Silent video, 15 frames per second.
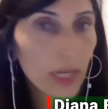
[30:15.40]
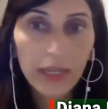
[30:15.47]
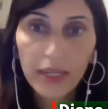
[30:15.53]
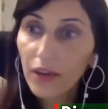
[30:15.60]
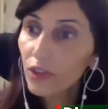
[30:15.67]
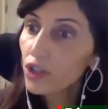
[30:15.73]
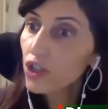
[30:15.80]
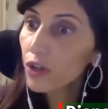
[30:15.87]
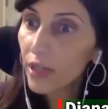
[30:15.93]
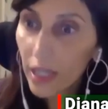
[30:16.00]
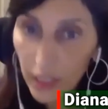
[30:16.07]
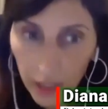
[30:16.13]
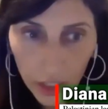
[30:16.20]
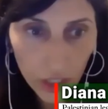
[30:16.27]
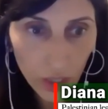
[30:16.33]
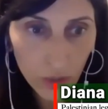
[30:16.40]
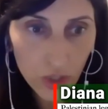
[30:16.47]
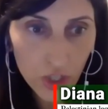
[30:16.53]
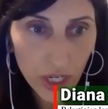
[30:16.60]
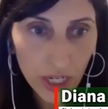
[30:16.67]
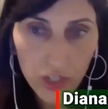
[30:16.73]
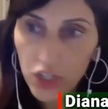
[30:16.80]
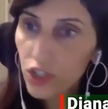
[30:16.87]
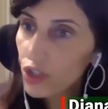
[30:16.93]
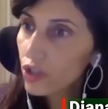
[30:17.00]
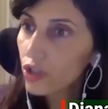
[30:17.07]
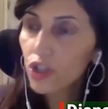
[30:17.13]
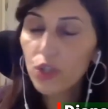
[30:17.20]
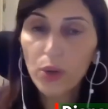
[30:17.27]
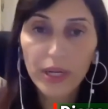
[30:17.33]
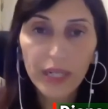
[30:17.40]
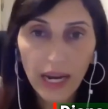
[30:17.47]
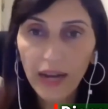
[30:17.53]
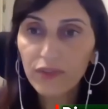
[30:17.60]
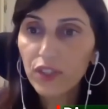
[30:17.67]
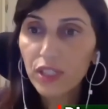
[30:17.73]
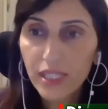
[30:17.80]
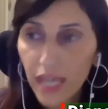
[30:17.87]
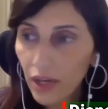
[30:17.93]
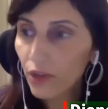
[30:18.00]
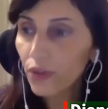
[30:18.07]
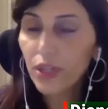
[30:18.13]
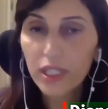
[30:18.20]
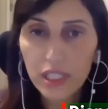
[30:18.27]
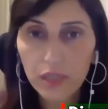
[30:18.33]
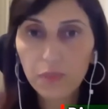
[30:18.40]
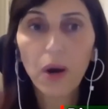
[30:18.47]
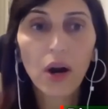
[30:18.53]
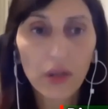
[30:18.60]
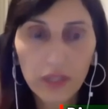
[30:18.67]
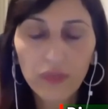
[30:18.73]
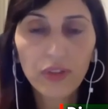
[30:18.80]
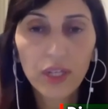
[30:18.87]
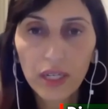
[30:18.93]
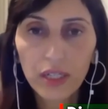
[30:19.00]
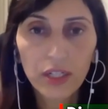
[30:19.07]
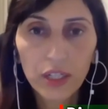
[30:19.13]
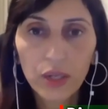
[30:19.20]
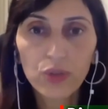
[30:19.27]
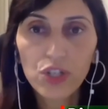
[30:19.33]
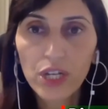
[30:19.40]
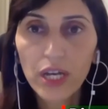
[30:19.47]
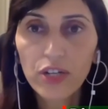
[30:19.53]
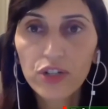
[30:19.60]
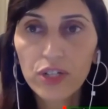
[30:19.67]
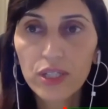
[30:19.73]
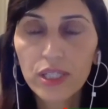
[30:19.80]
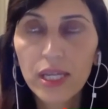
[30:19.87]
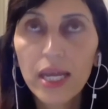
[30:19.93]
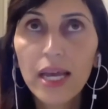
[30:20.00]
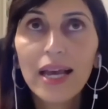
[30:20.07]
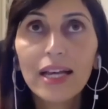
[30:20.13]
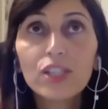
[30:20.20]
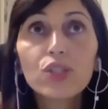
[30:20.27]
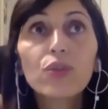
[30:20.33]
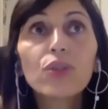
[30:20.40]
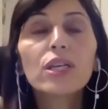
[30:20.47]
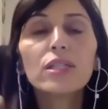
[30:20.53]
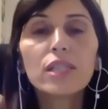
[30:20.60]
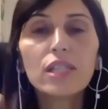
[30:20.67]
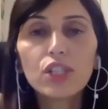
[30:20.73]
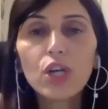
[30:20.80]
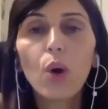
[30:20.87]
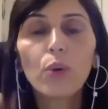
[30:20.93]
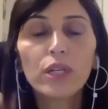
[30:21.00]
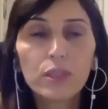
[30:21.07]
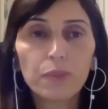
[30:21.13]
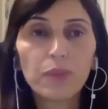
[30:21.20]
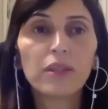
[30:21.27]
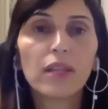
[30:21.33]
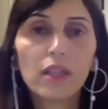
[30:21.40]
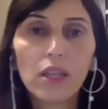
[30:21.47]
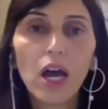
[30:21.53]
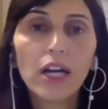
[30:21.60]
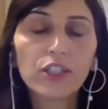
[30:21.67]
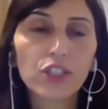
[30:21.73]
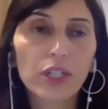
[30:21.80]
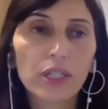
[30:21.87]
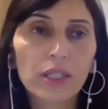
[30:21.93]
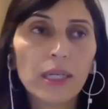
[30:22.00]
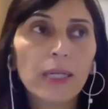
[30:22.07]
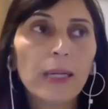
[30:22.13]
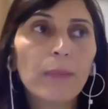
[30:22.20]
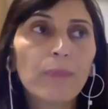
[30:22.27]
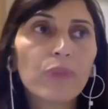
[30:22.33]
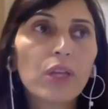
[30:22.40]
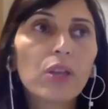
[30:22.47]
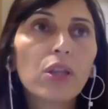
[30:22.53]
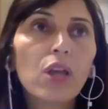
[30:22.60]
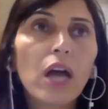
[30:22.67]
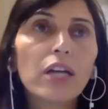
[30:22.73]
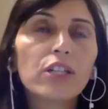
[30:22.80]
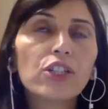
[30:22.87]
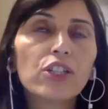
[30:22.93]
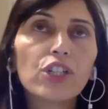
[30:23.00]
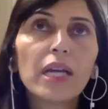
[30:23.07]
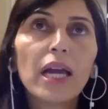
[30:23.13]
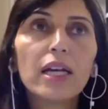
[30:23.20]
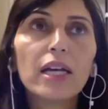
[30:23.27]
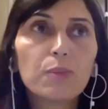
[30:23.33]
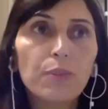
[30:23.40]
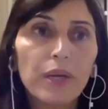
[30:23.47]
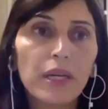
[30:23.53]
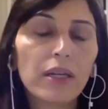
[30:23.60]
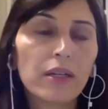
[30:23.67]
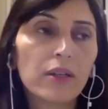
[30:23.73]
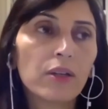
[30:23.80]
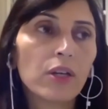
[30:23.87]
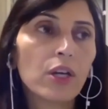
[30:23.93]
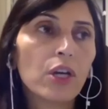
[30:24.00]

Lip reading: now that you're in negotiations, you're just going to have to settle this as part of the negotiations. And so this has always been the logic. The logic has been